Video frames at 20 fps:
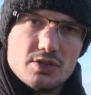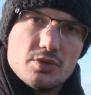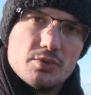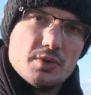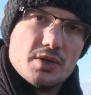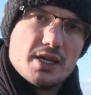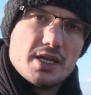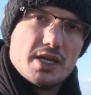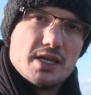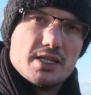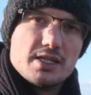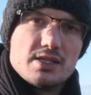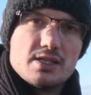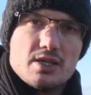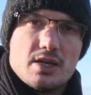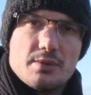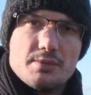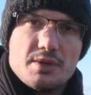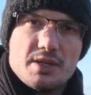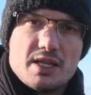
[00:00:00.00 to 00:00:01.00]
You want to get
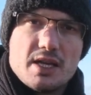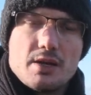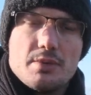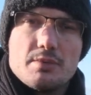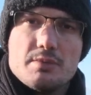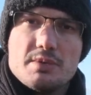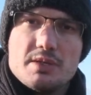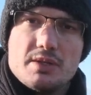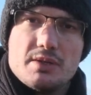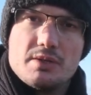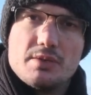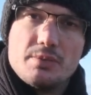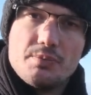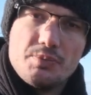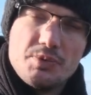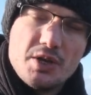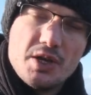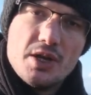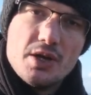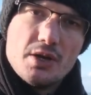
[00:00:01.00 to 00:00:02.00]
some that are a bit
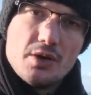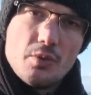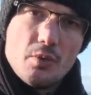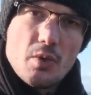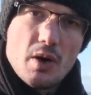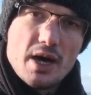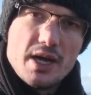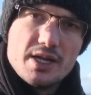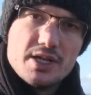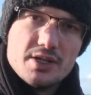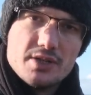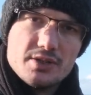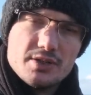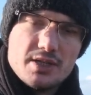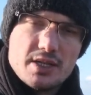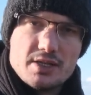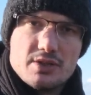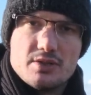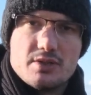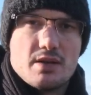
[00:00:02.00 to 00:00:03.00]
wider
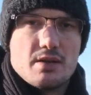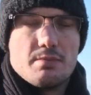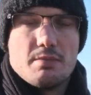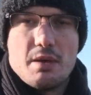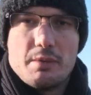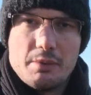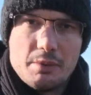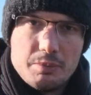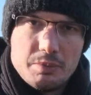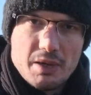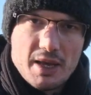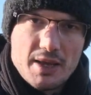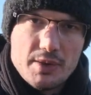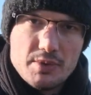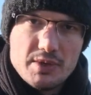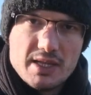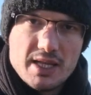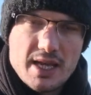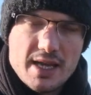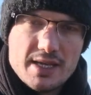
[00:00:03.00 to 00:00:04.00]
that you can maybe play
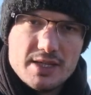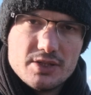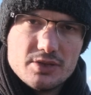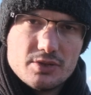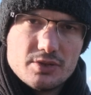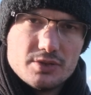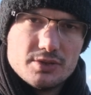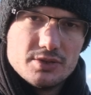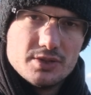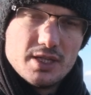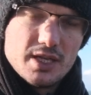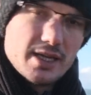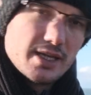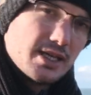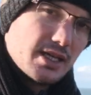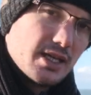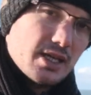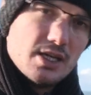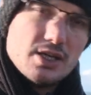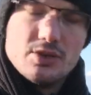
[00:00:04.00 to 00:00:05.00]
with later on, like
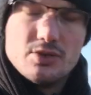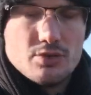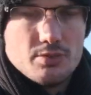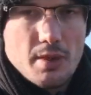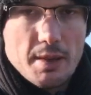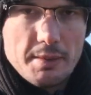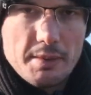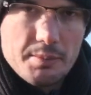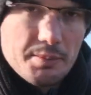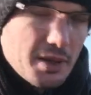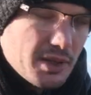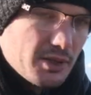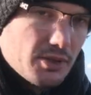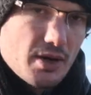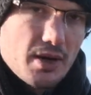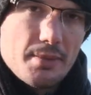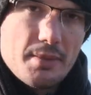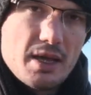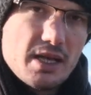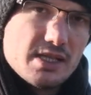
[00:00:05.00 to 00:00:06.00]
do maybe
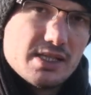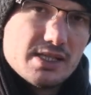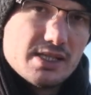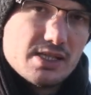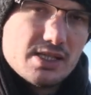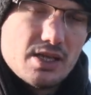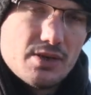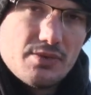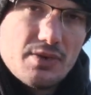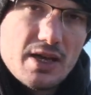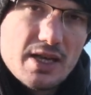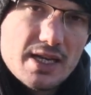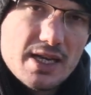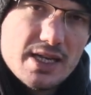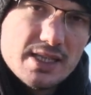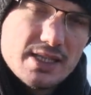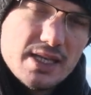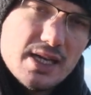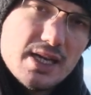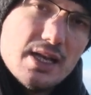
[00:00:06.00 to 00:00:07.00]
panoramas and stuff like
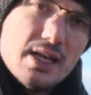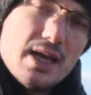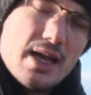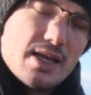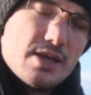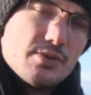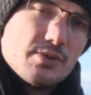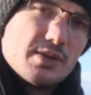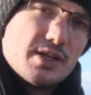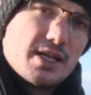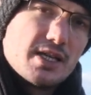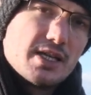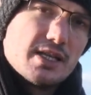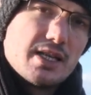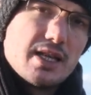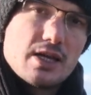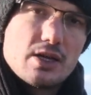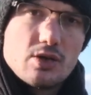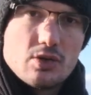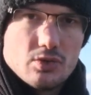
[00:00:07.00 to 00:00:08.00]
that. And you want to get
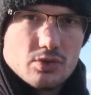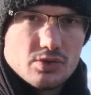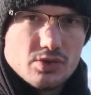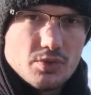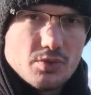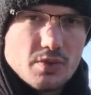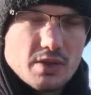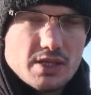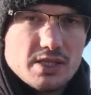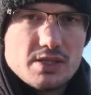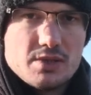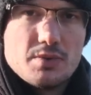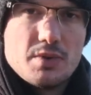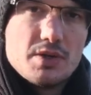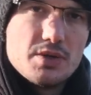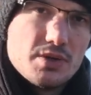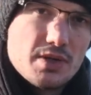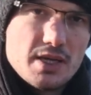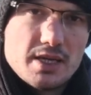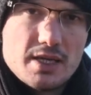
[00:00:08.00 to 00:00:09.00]
like closer ones where
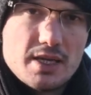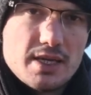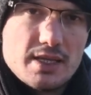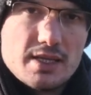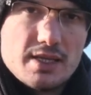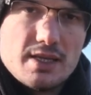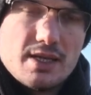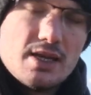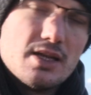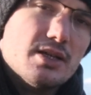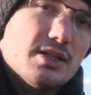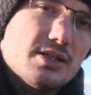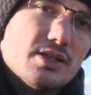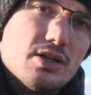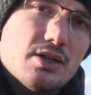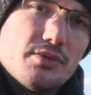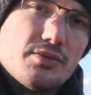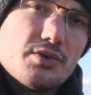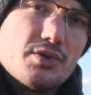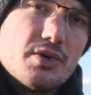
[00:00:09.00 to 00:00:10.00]
you can get a
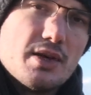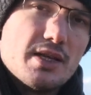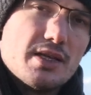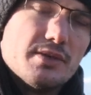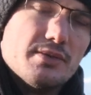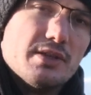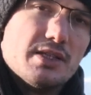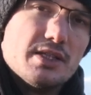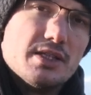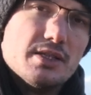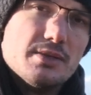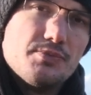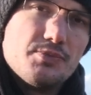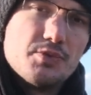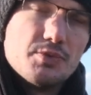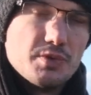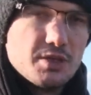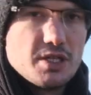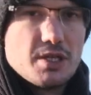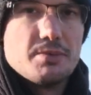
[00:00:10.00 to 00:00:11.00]
little of creativity,
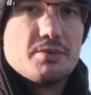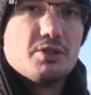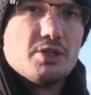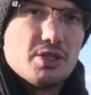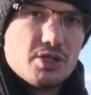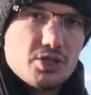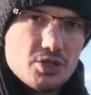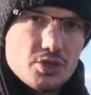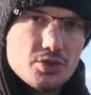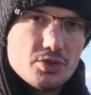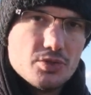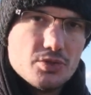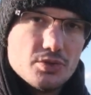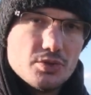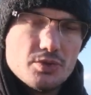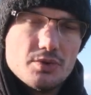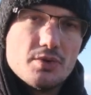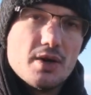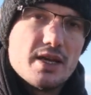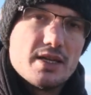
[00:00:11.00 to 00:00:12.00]
which I'm going to show you
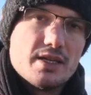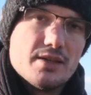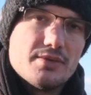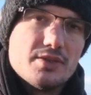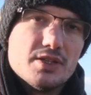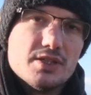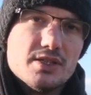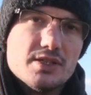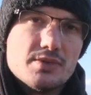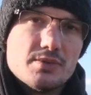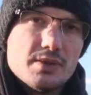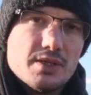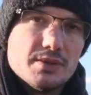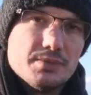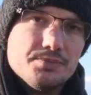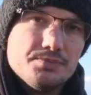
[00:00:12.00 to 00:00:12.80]
right after this one.